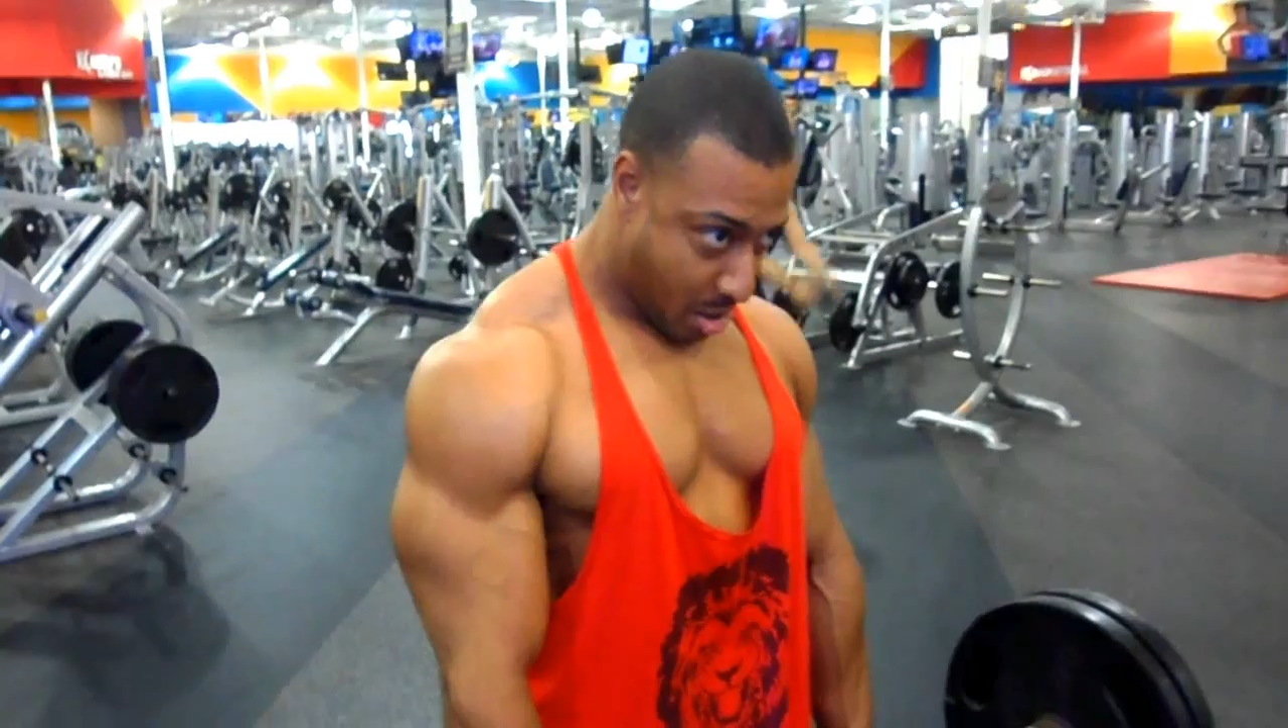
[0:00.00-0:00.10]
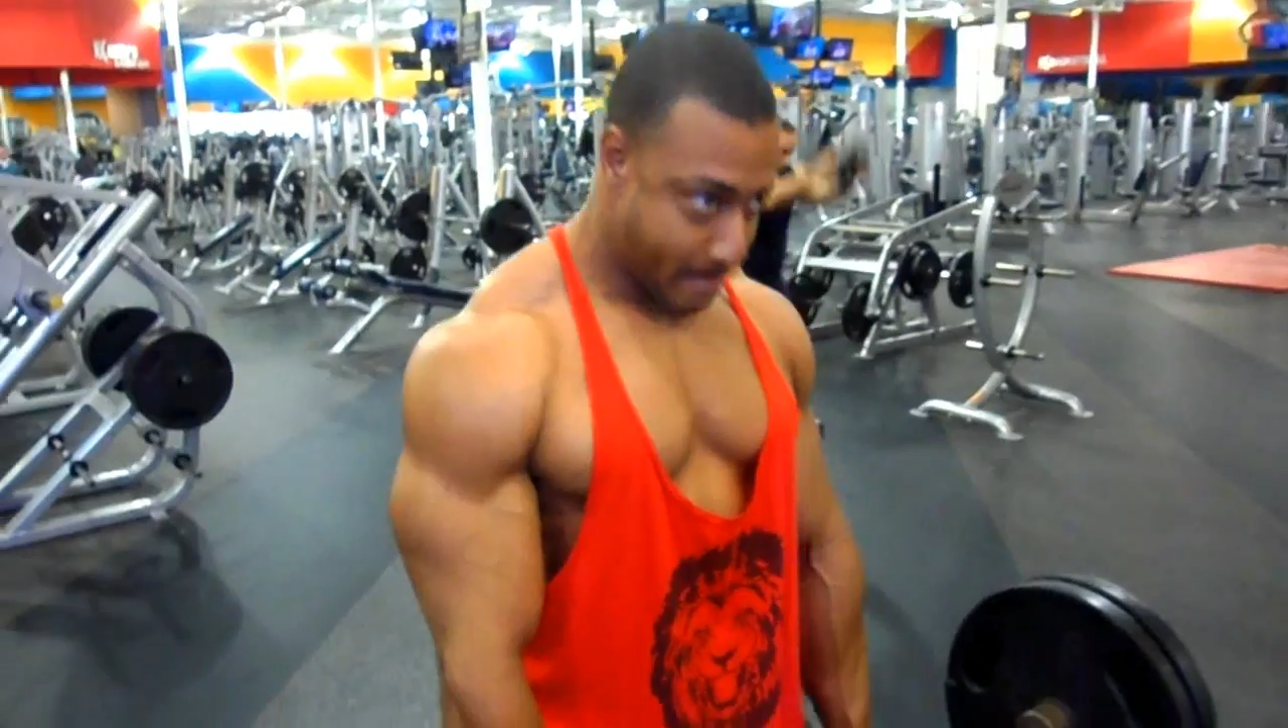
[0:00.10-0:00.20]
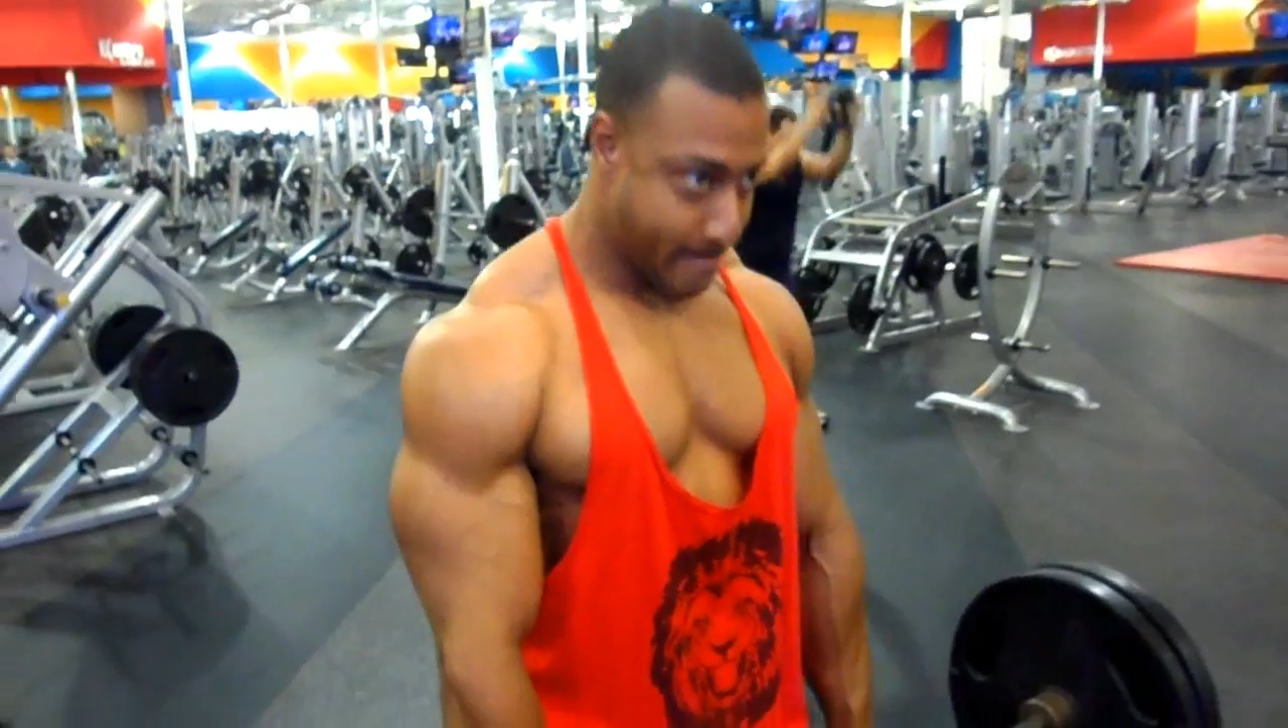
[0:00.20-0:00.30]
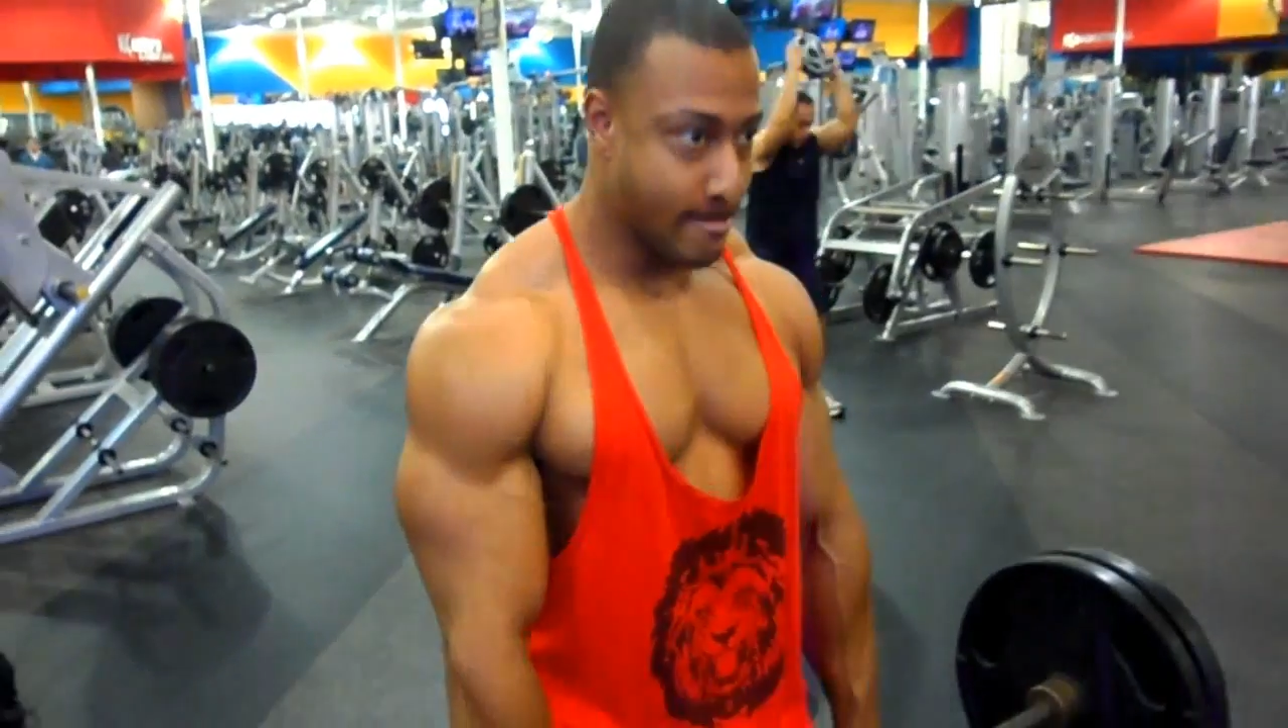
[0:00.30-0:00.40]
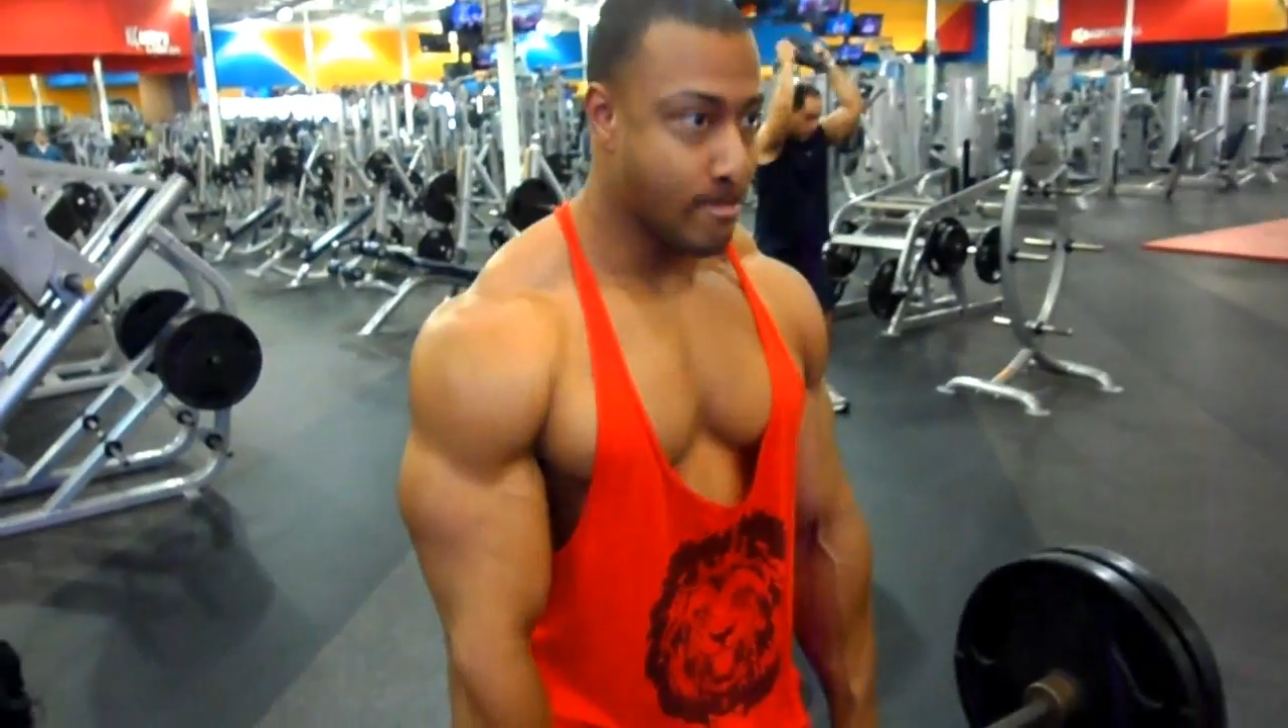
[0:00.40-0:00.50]
talking
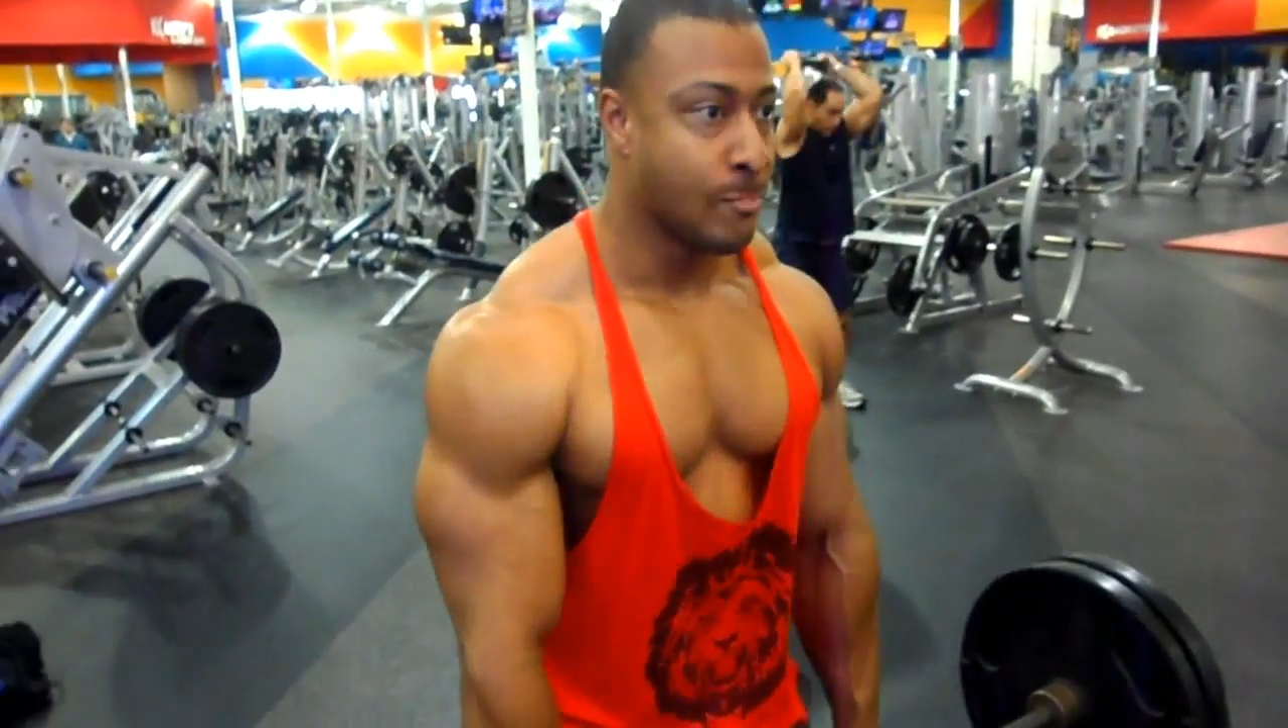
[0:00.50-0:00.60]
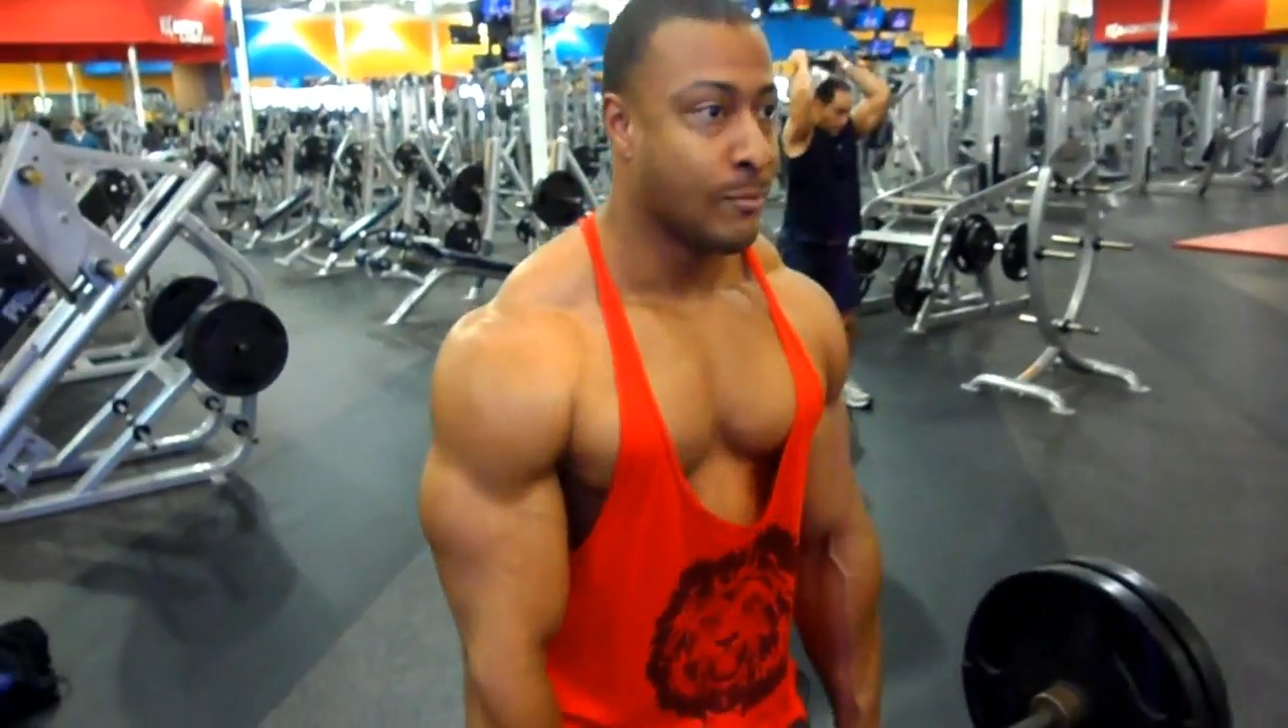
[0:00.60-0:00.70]
about give me a good